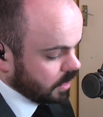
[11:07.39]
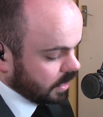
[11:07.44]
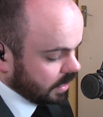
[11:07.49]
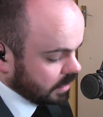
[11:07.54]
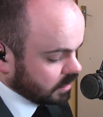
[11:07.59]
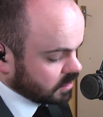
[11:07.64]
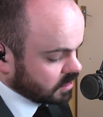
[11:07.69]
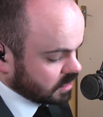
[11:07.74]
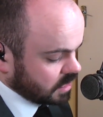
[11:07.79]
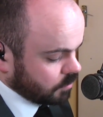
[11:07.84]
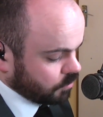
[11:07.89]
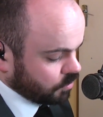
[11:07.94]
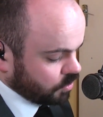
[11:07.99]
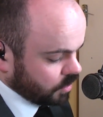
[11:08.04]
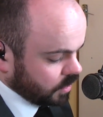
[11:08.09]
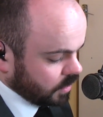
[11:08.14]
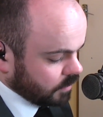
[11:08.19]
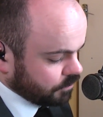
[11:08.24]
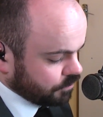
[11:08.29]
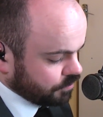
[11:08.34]
In
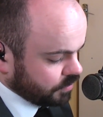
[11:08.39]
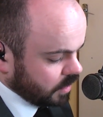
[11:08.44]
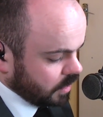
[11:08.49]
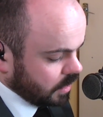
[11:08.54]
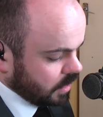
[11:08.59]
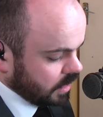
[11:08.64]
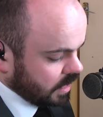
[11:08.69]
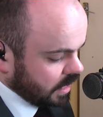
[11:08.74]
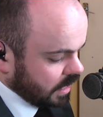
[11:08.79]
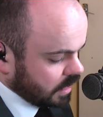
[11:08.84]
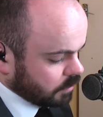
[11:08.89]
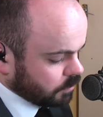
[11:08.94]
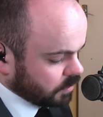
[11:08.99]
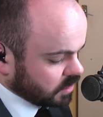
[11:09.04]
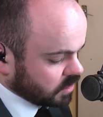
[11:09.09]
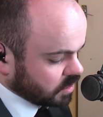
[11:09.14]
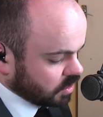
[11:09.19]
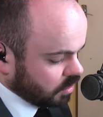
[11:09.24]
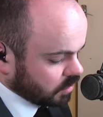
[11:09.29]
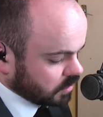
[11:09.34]
summary, he had
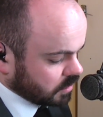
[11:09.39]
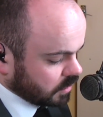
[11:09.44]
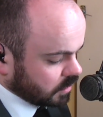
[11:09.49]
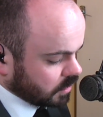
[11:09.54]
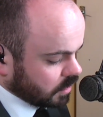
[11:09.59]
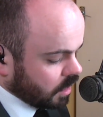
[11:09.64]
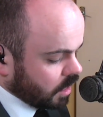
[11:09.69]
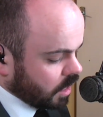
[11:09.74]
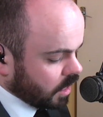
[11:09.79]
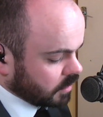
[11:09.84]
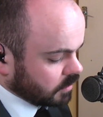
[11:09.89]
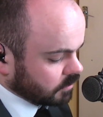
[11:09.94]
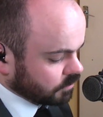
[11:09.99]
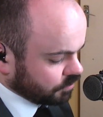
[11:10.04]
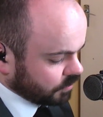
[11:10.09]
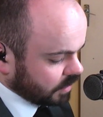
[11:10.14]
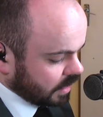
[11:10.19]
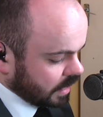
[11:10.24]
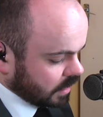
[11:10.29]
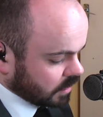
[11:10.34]
been taught that God
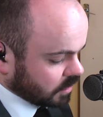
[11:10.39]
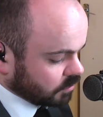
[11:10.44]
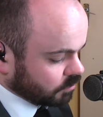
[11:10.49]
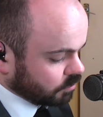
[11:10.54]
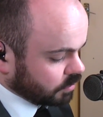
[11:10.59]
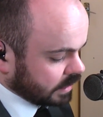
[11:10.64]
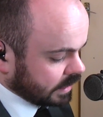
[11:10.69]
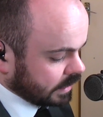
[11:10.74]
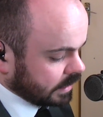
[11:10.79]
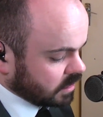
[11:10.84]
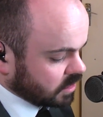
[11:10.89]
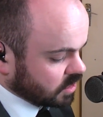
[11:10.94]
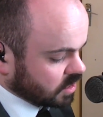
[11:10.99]
had completely